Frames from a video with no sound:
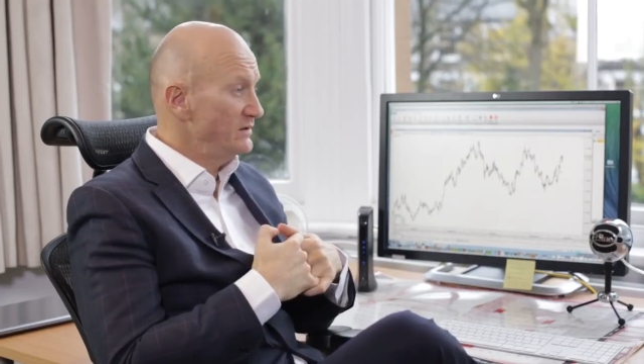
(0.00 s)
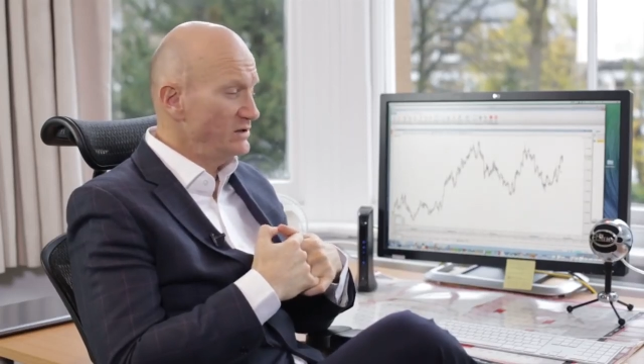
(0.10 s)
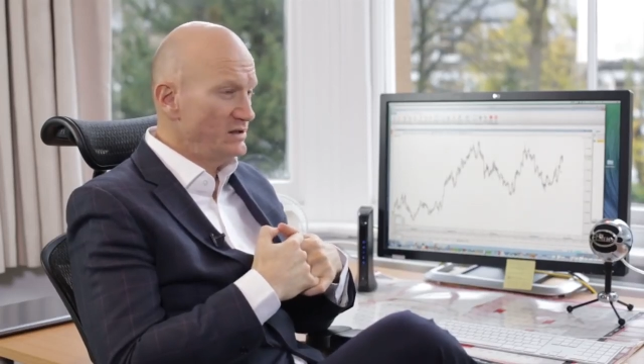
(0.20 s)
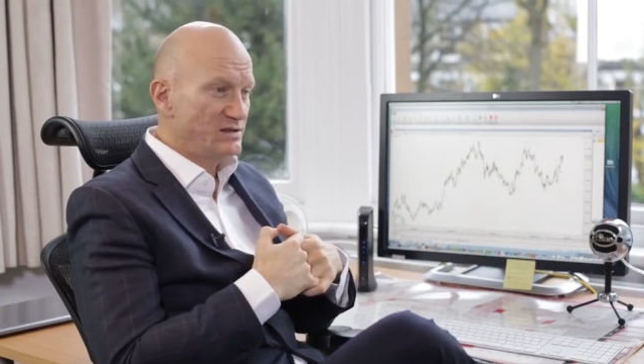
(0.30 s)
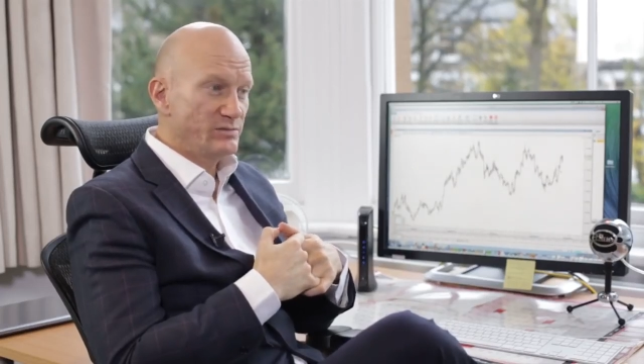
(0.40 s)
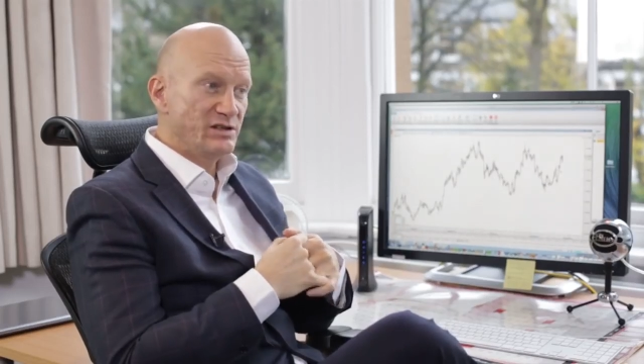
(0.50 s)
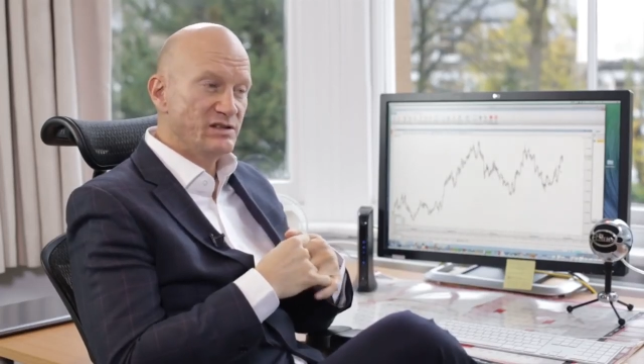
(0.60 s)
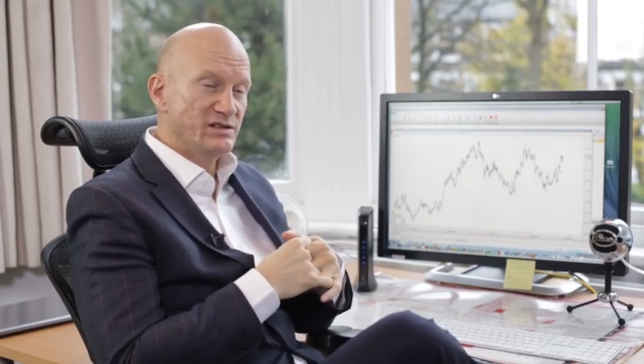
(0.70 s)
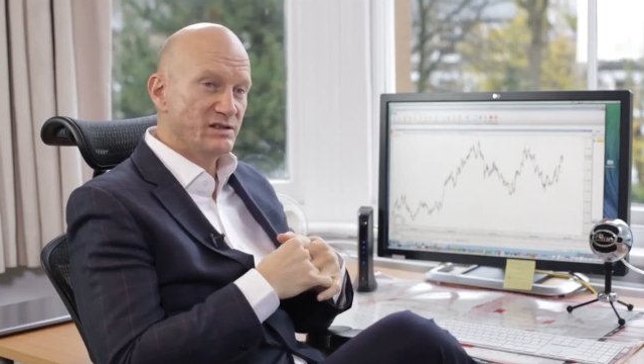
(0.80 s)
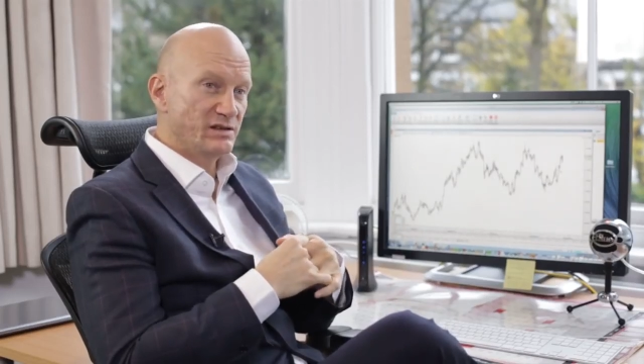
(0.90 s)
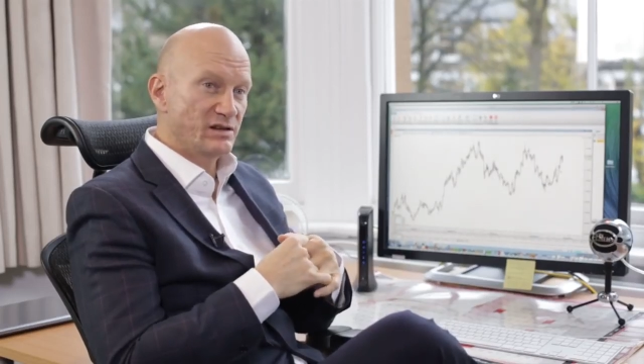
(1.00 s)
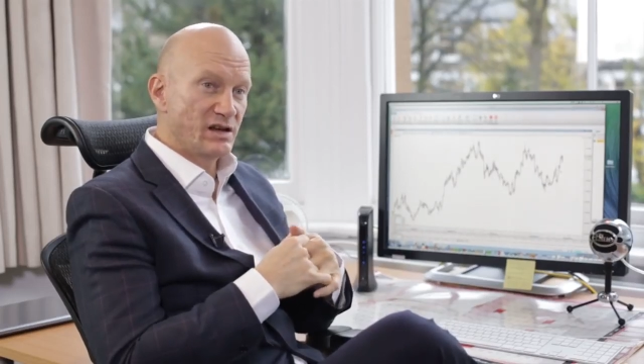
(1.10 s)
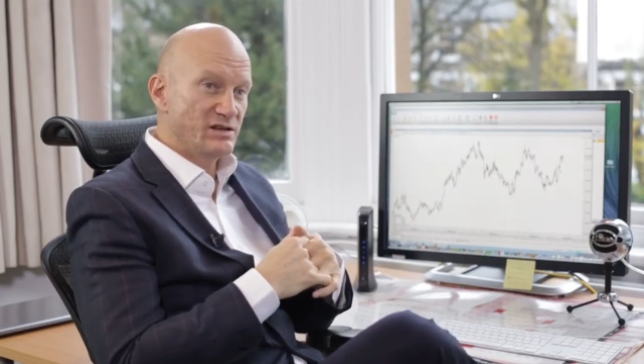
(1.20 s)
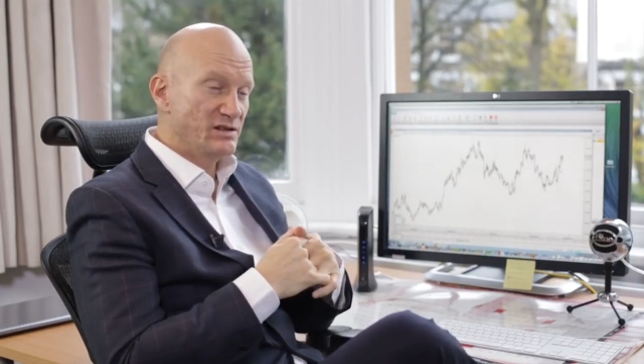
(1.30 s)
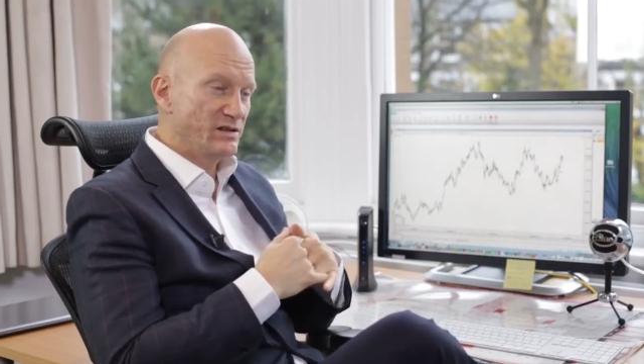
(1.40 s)
even intermediates and
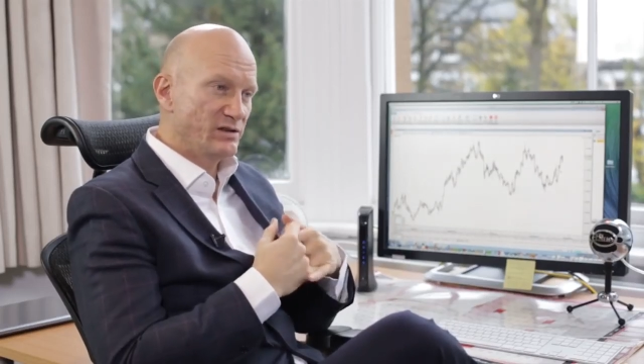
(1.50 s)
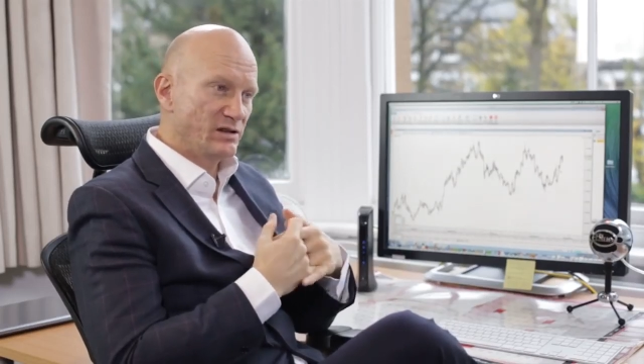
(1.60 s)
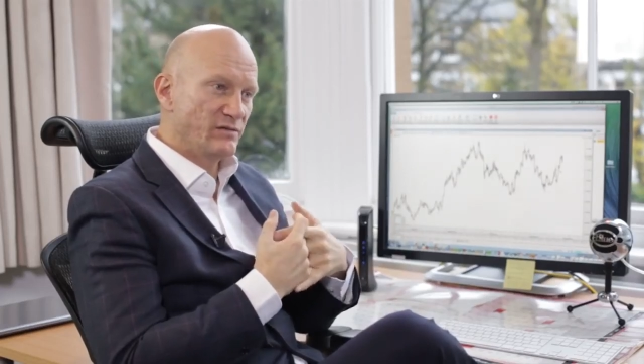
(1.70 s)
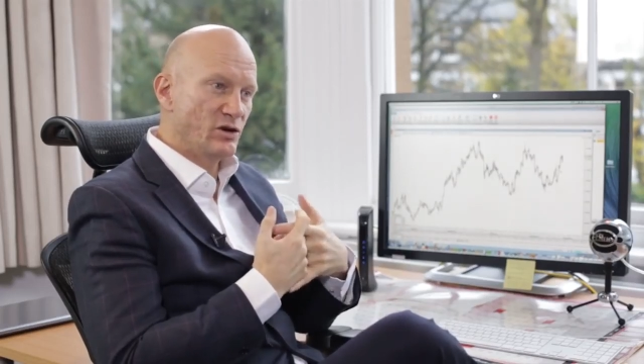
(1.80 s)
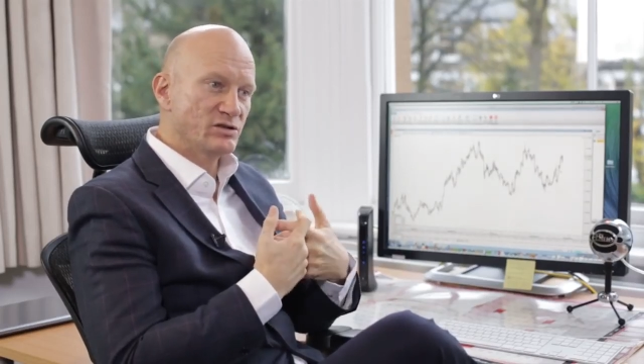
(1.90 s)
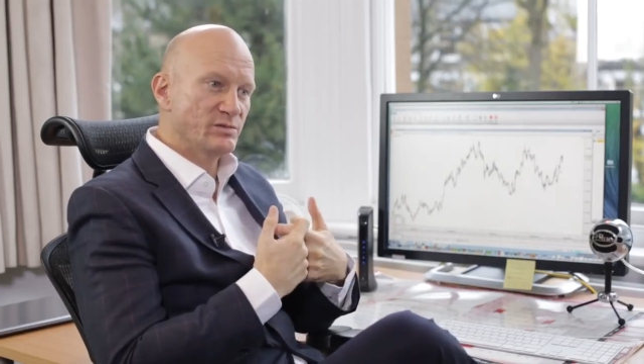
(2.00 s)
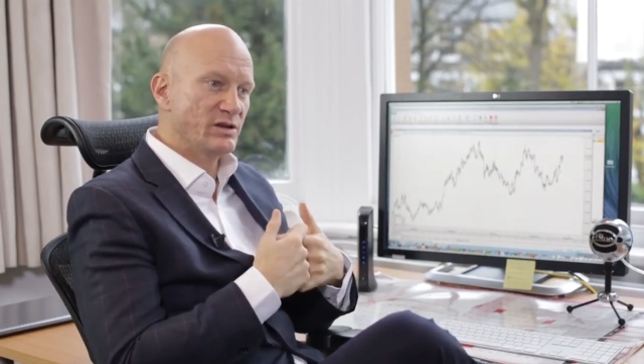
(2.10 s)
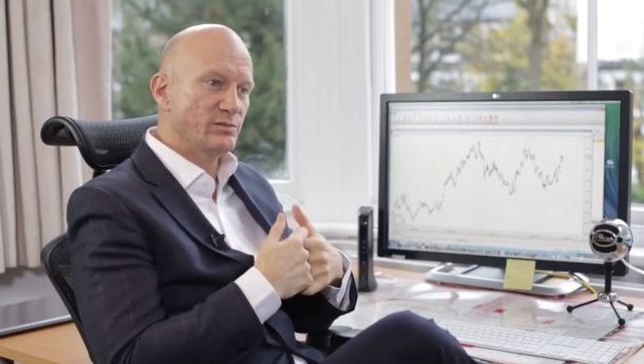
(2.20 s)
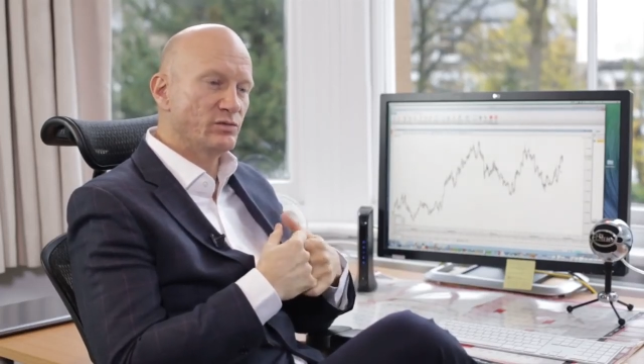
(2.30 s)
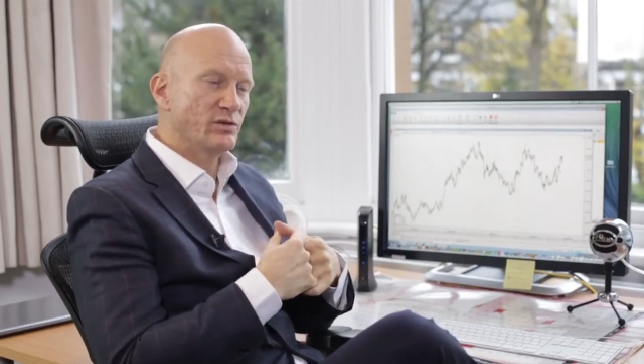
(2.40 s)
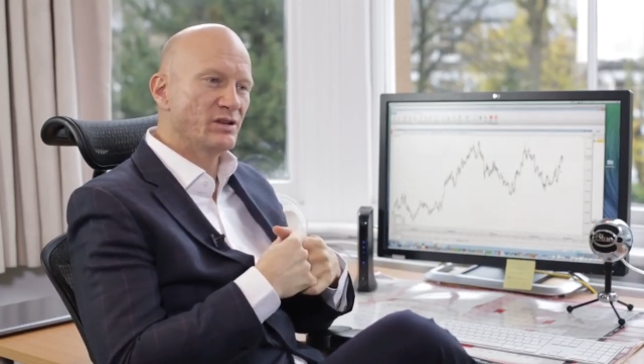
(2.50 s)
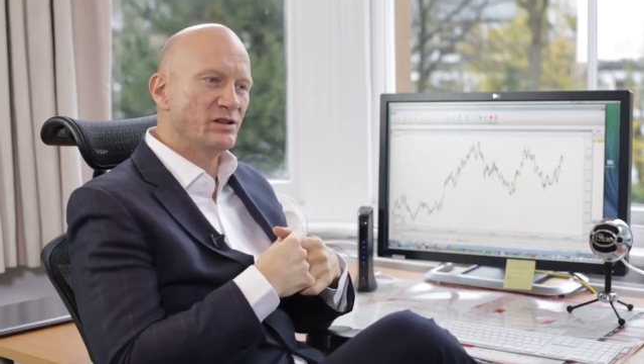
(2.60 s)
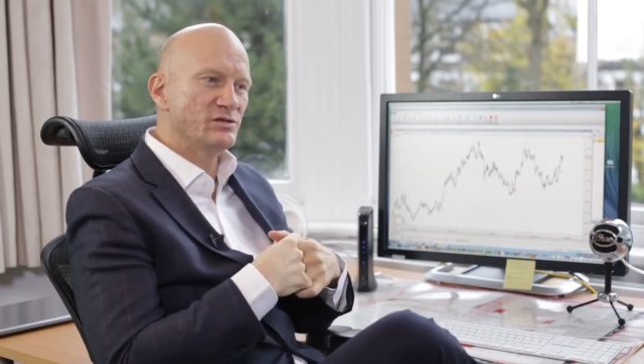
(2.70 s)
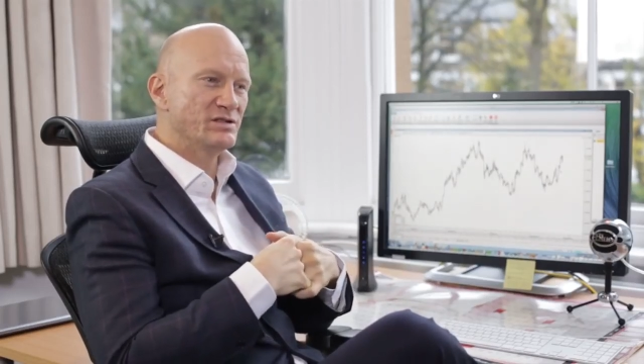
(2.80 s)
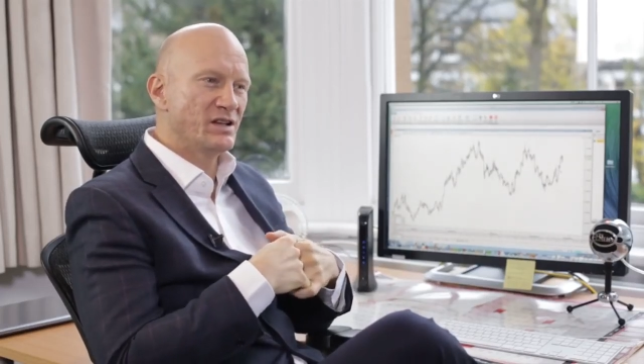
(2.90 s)
occasionally even advanced people when
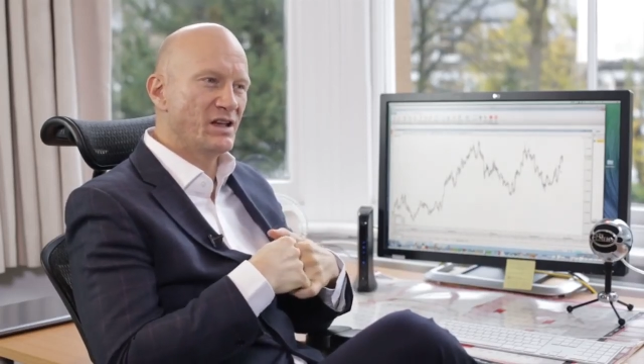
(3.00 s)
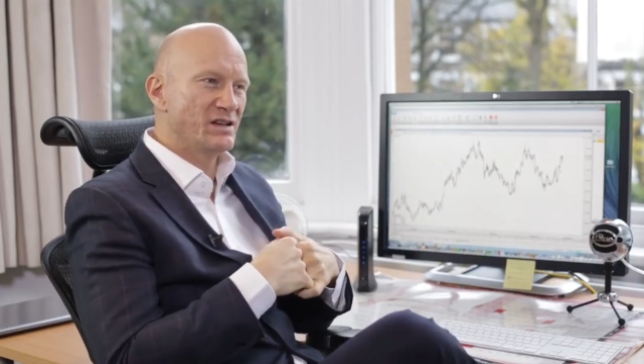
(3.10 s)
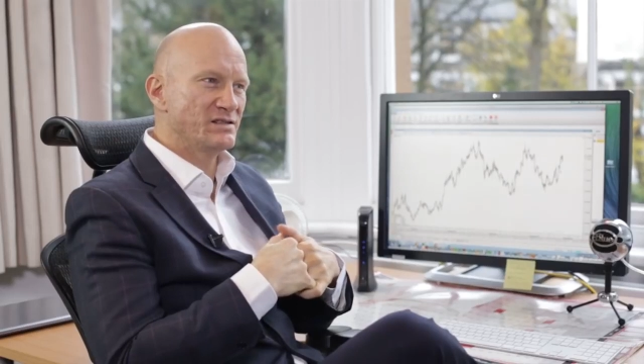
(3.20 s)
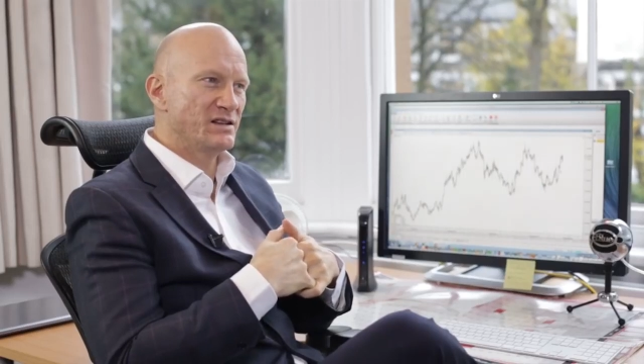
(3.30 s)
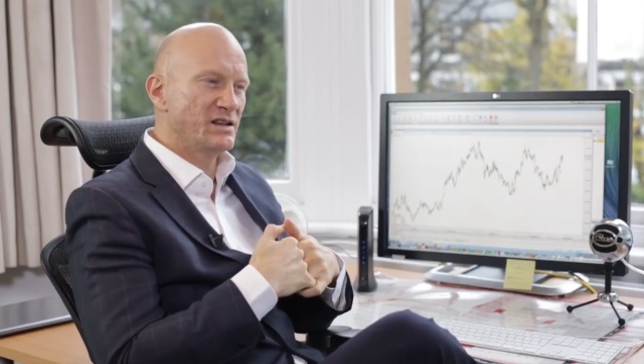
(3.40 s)
they lose their heads,